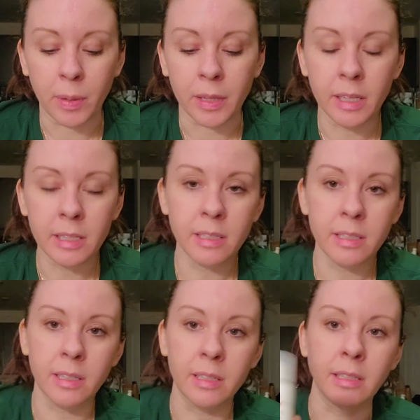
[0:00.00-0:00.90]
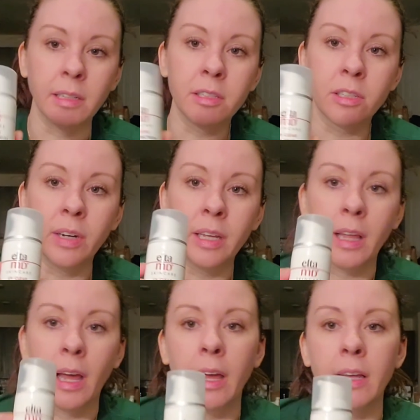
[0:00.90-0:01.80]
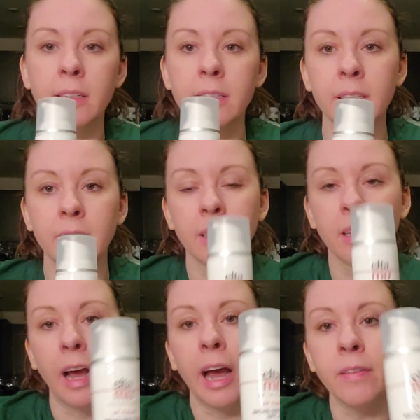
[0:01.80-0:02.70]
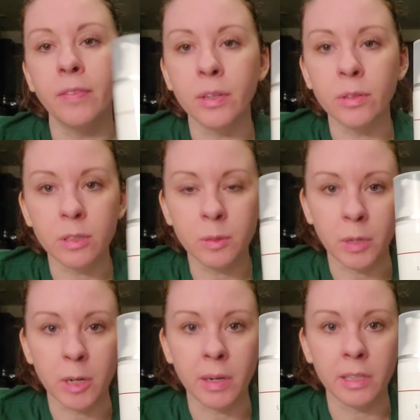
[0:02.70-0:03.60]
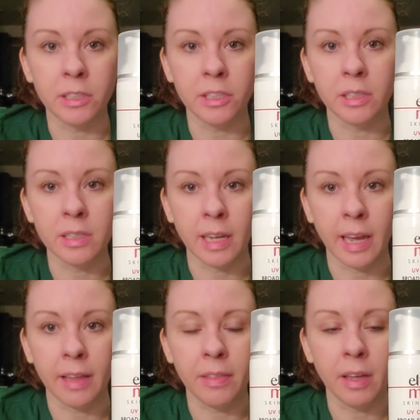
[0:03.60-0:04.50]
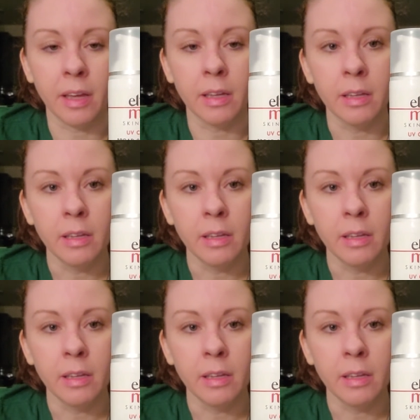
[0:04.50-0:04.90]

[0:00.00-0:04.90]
But this is a sunscreen that I've used pretty much since I had the